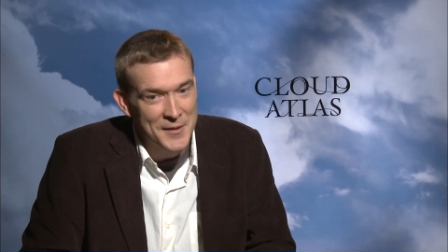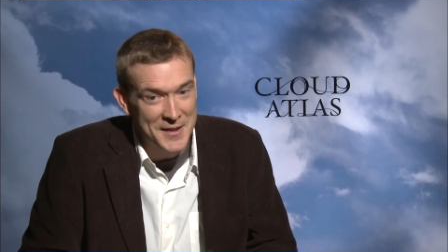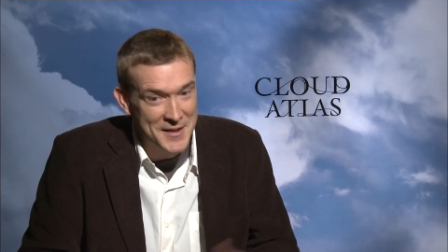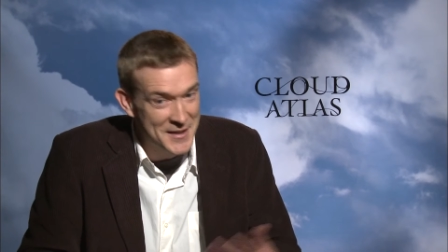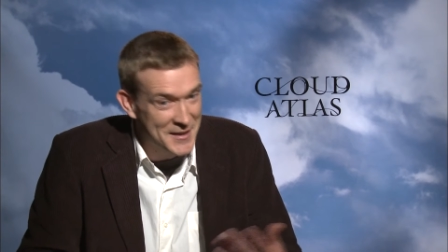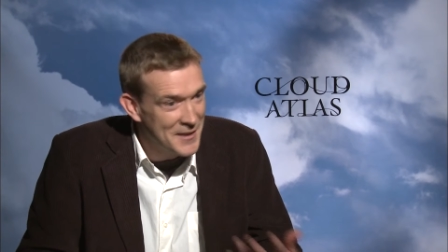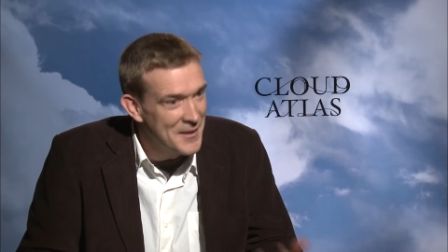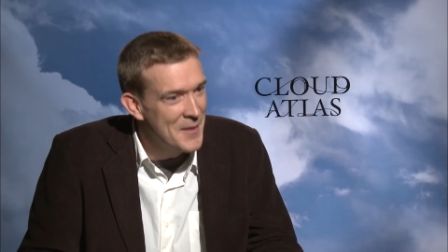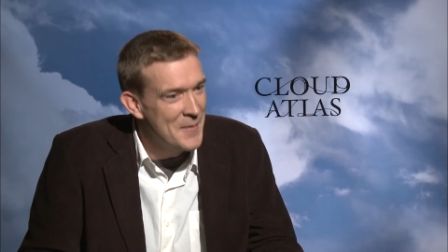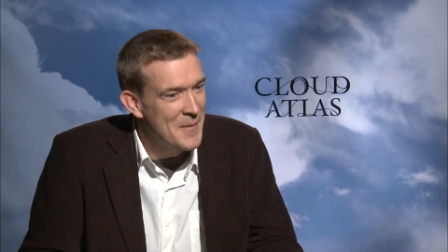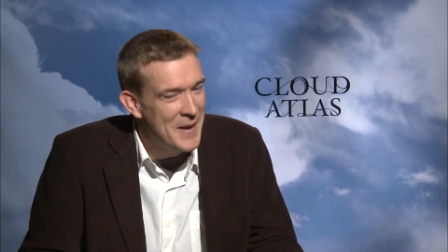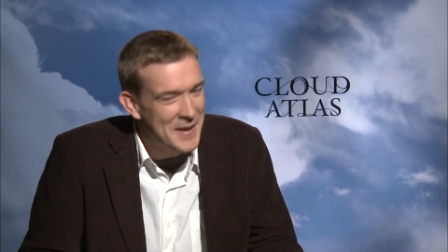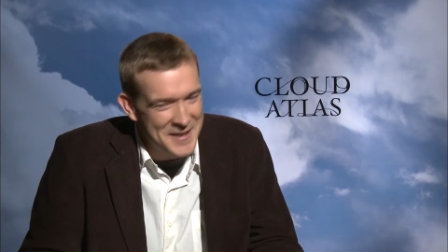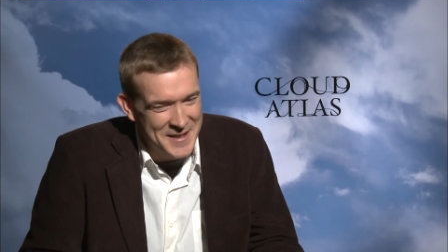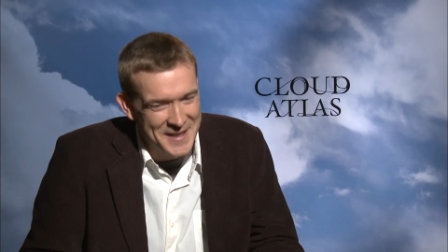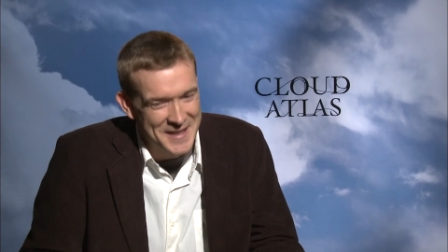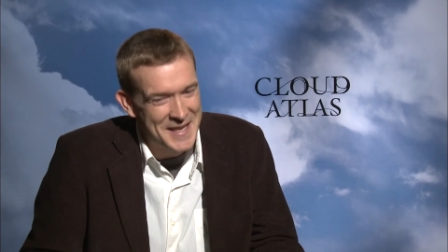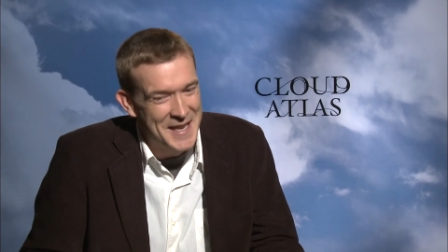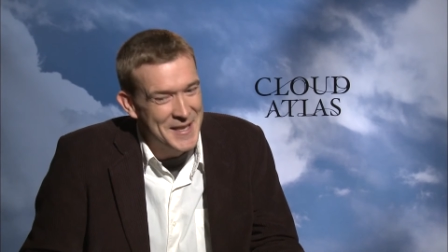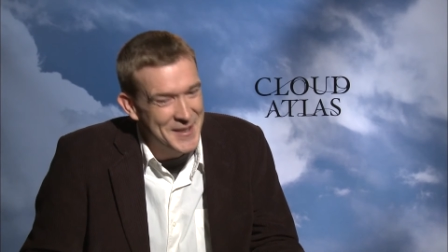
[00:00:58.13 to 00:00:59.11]
It's still the most
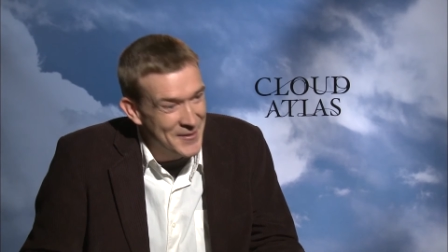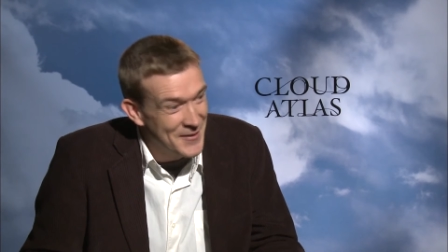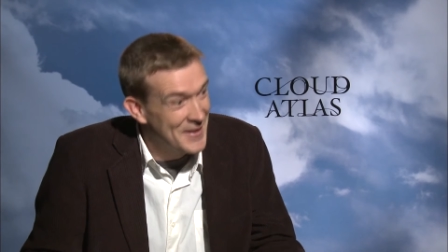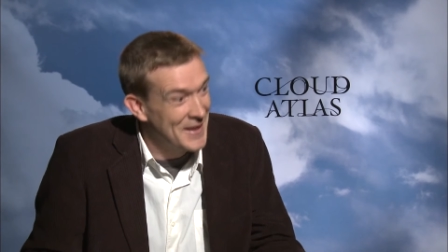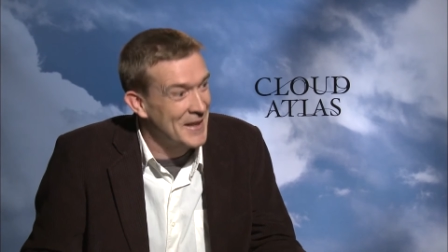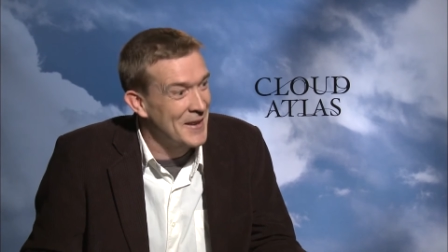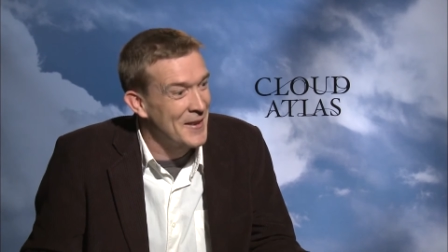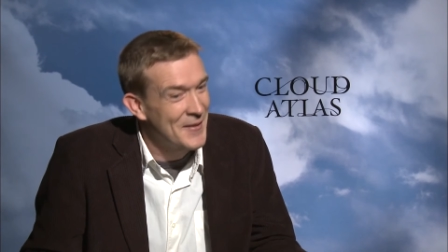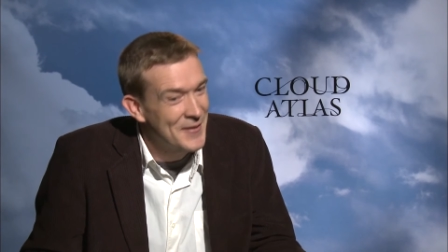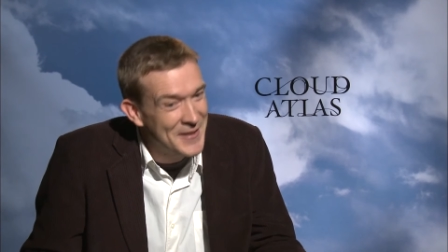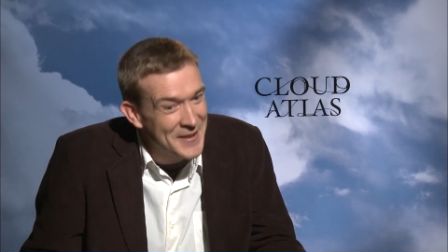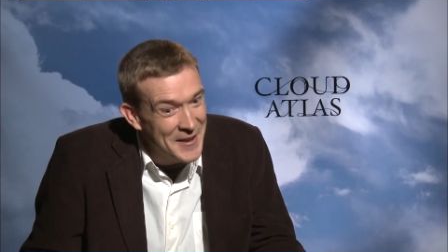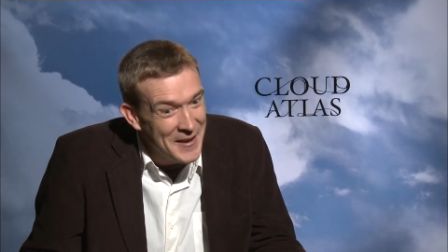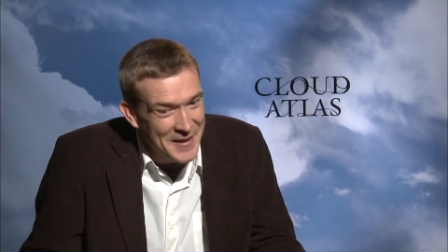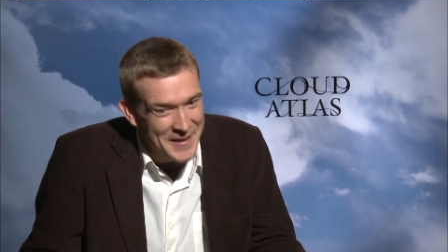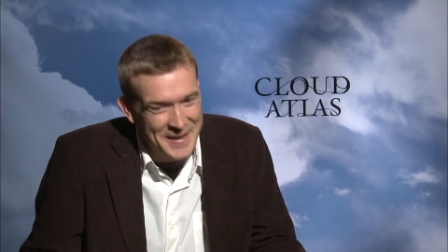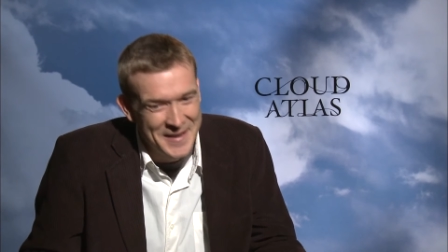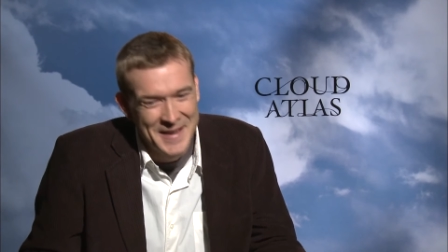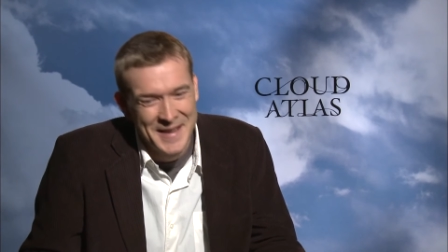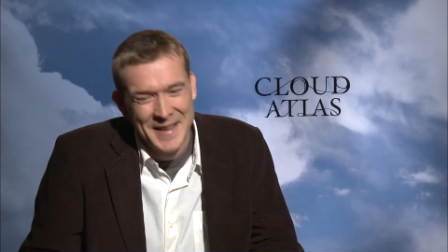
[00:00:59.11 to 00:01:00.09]
successful thing I've
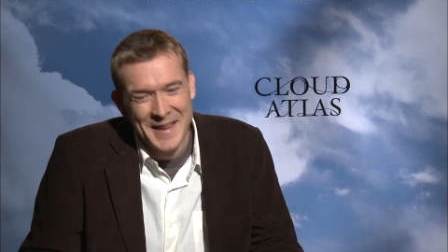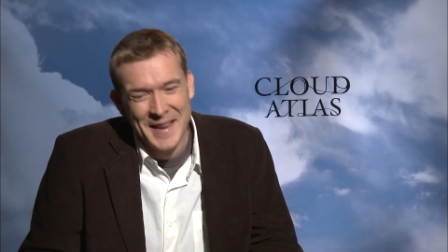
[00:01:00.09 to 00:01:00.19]
done.